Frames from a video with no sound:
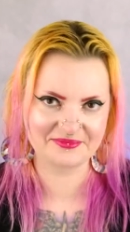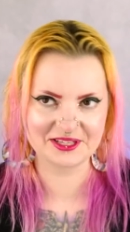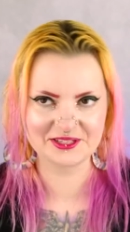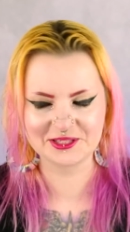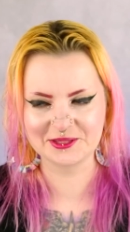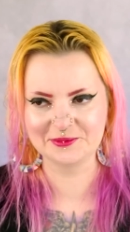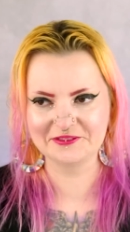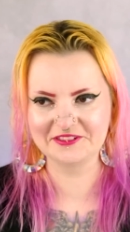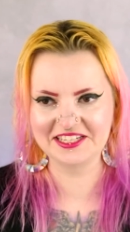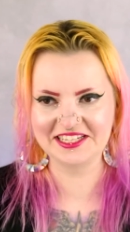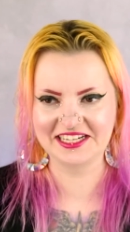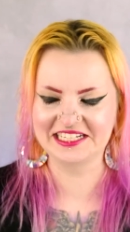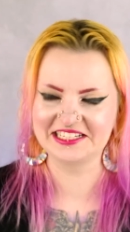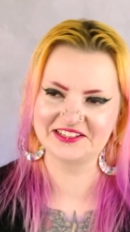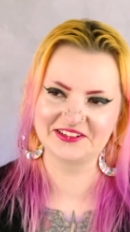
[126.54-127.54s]
So the movie
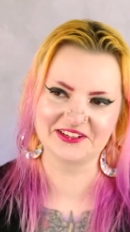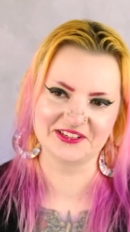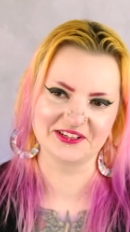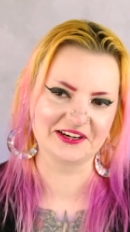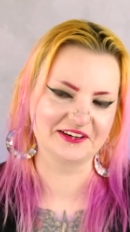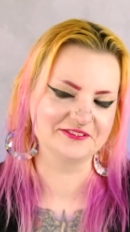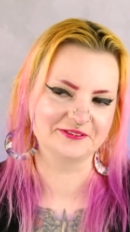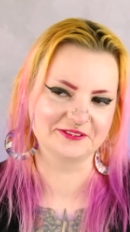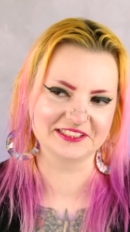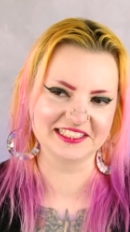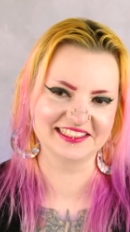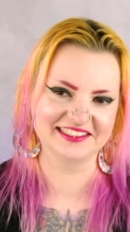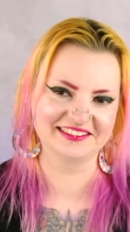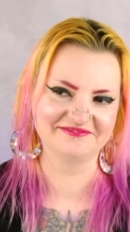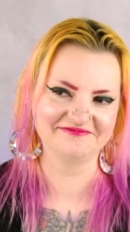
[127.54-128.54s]
kind of starts off
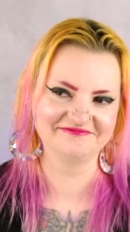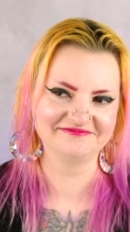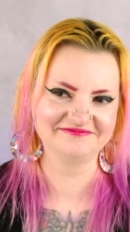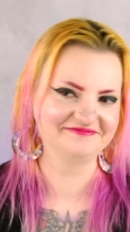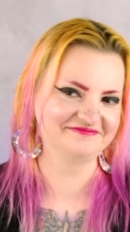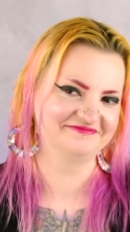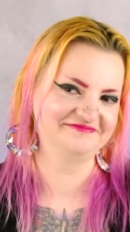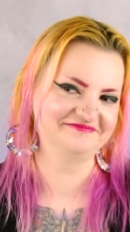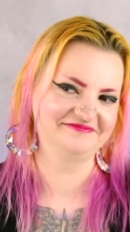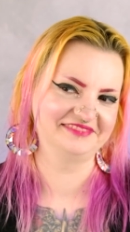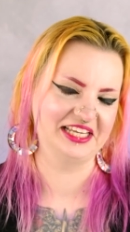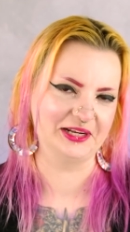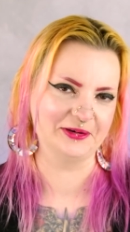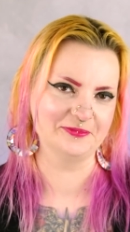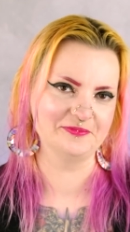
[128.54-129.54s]
with,
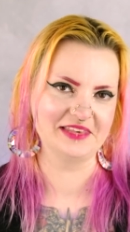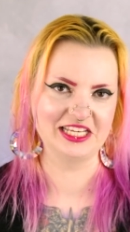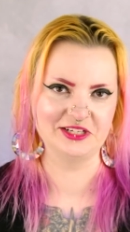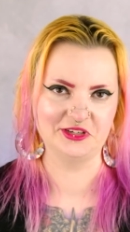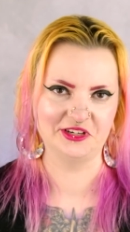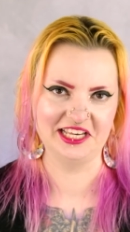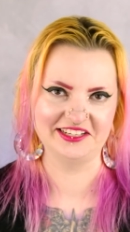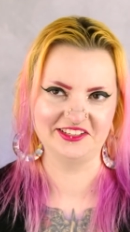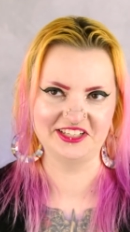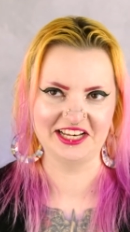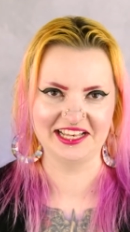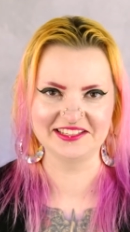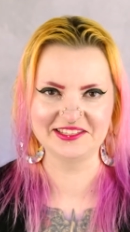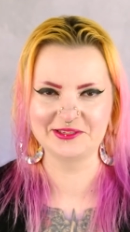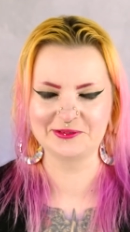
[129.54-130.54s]
you know, internet
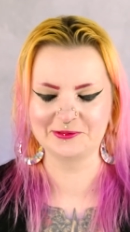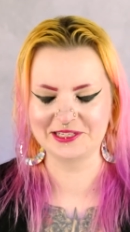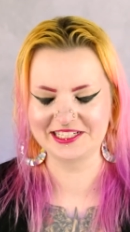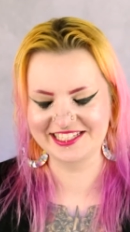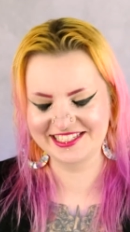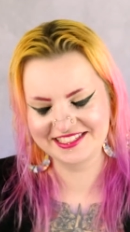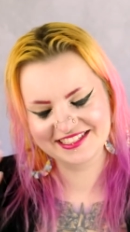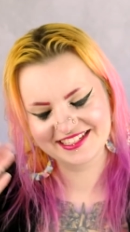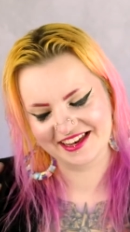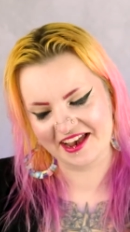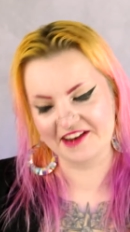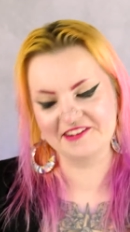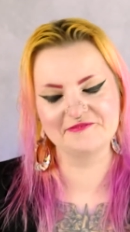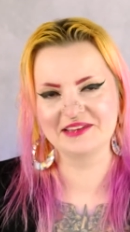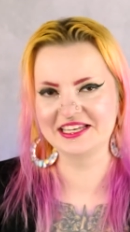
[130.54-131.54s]
chats, which
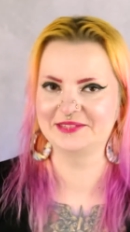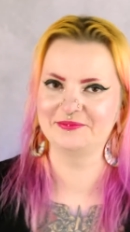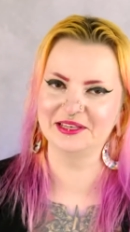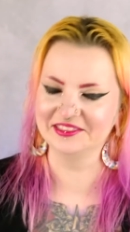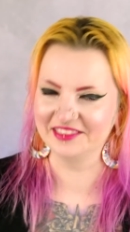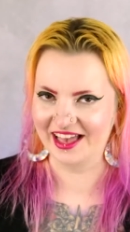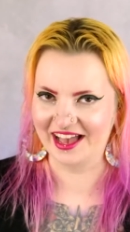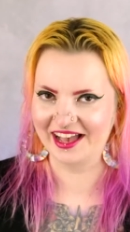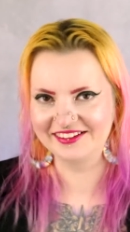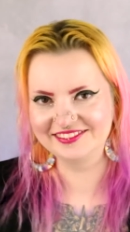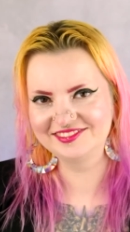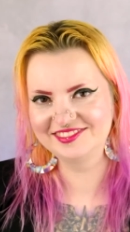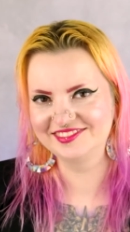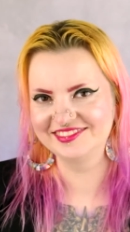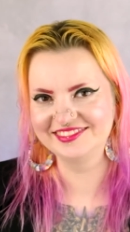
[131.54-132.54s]
kind of makes me
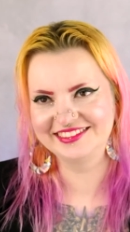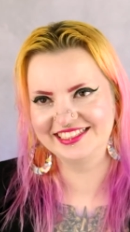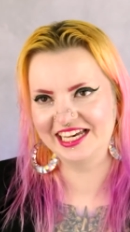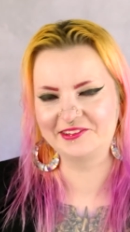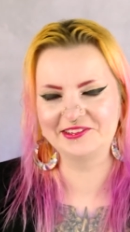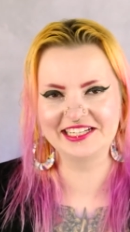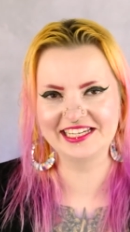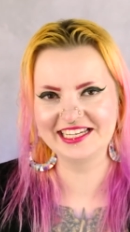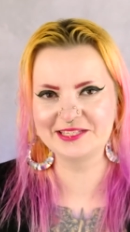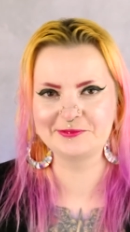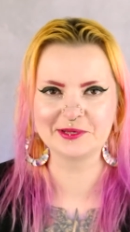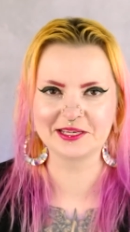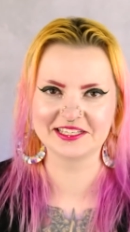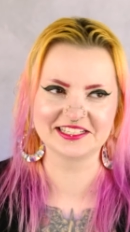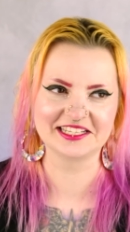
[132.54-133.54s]
laugh nowadays
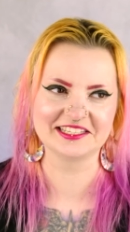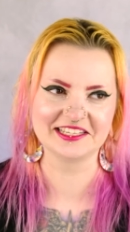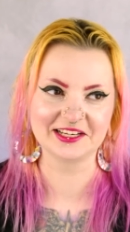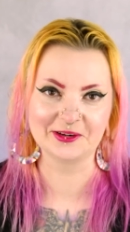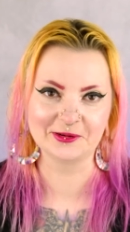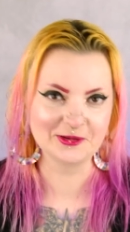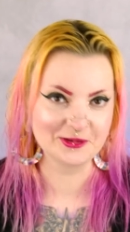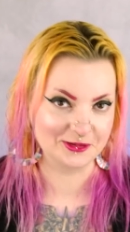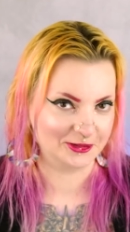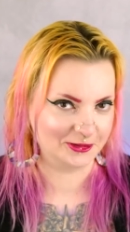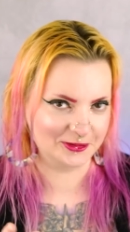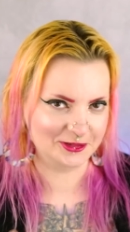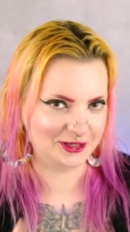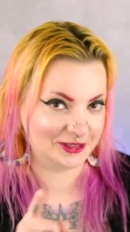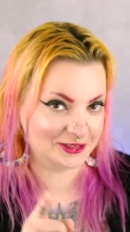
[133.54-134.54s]
because it's like,
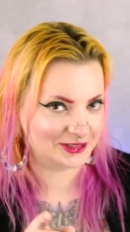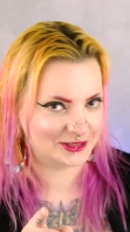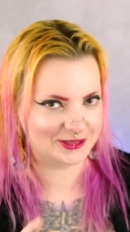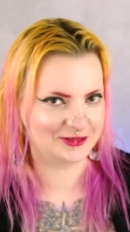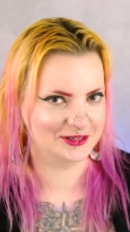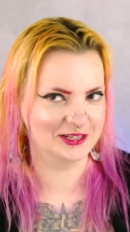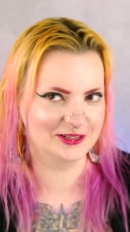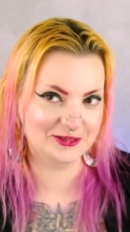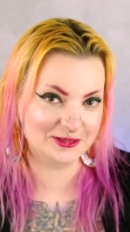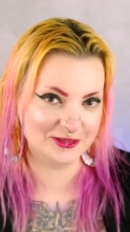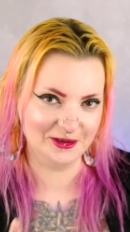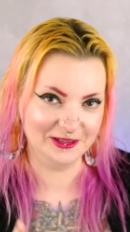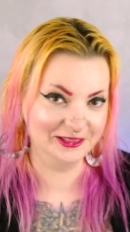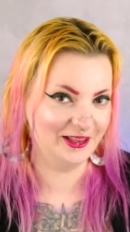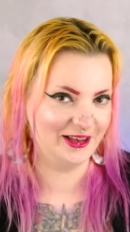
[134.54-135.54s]
don't talk to strangers
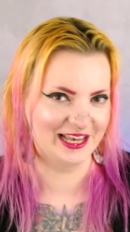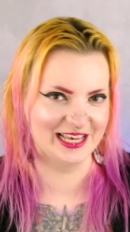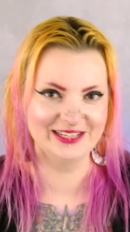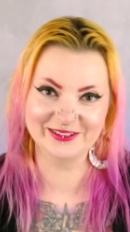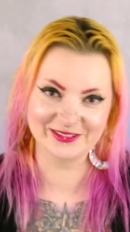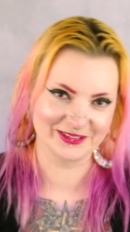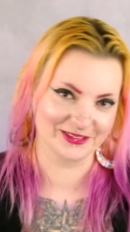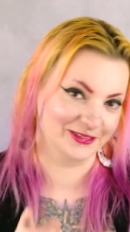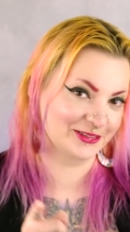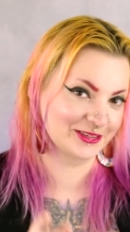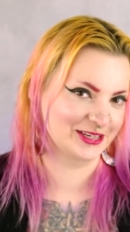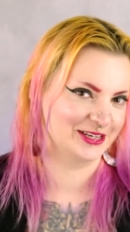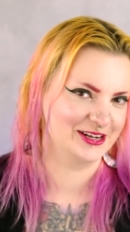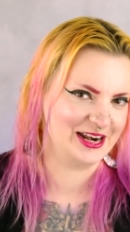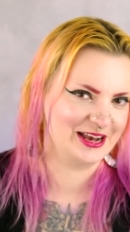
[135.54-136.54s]
online or they'll
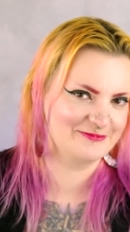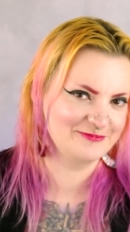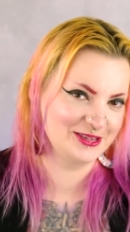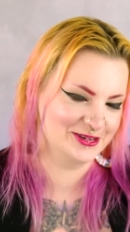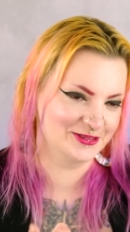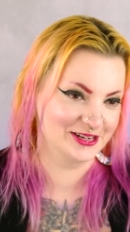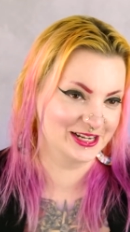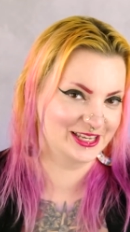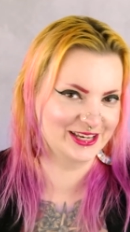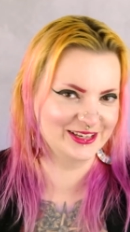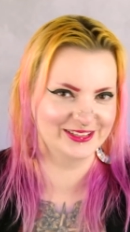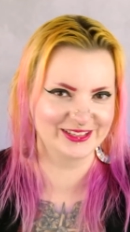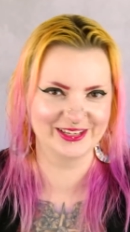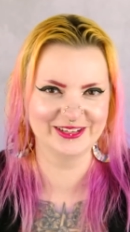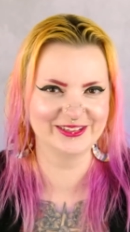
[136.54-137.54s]
kidnap you and
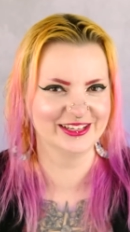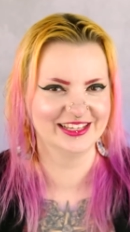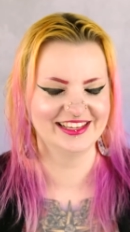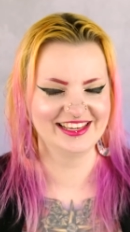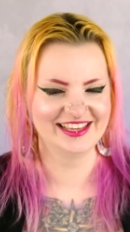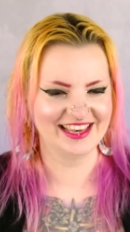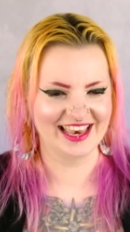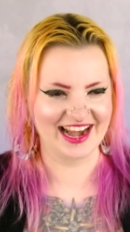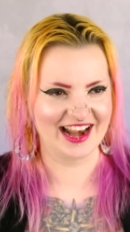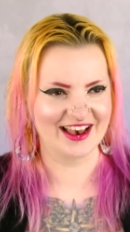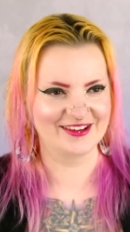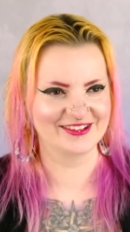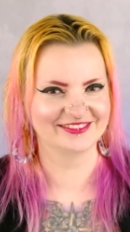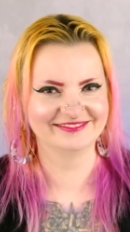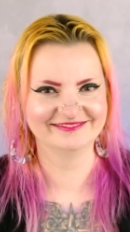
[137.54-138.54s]
kill you. And
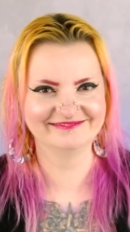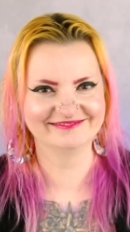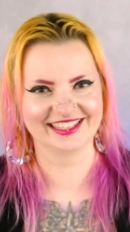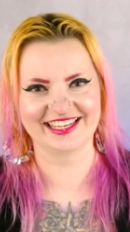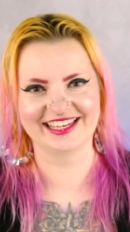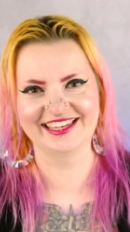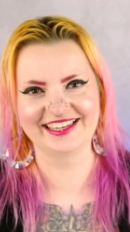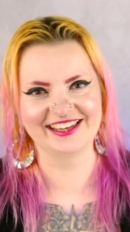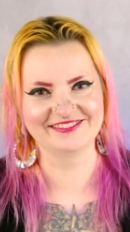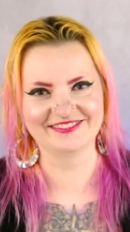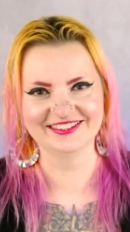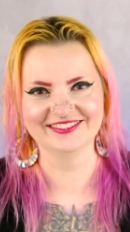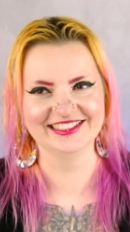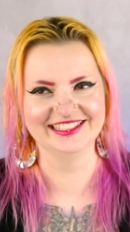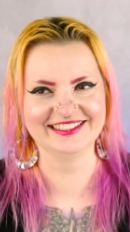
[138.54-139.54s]
now, like,
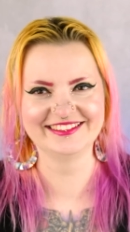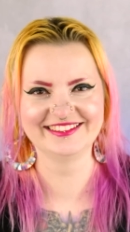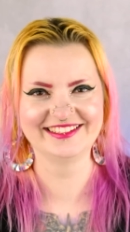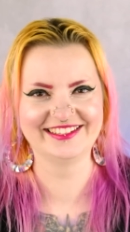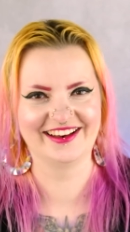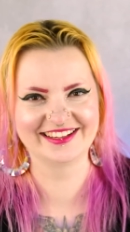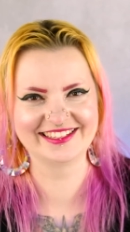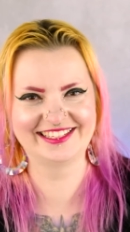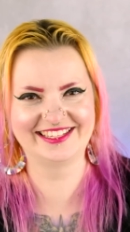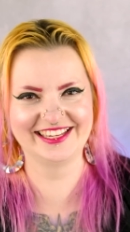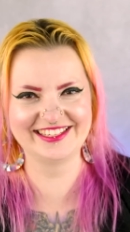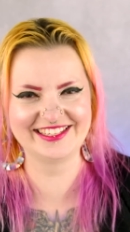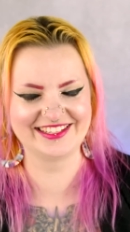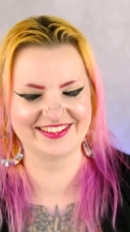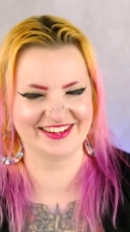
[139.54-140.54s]
everyone talks to
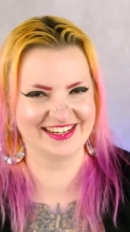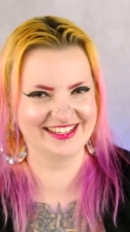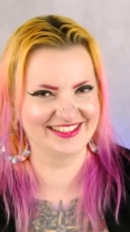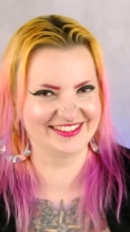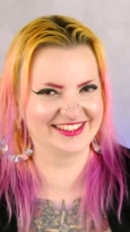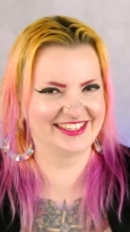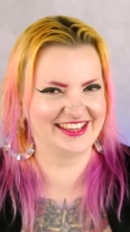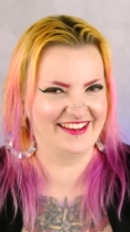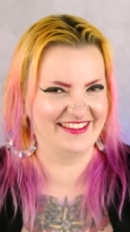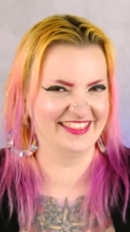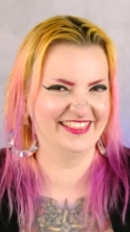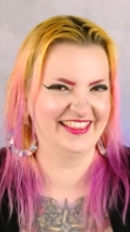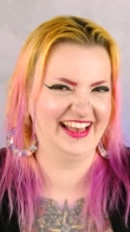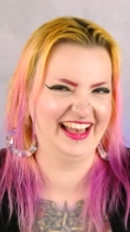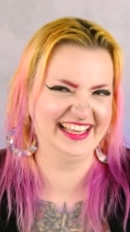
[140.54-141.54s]
strangers
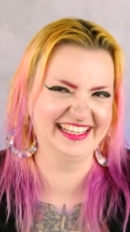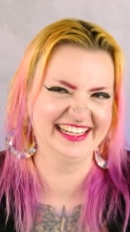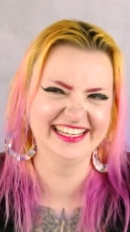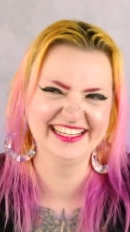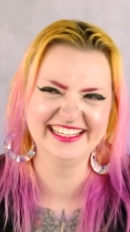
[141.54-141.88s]
online.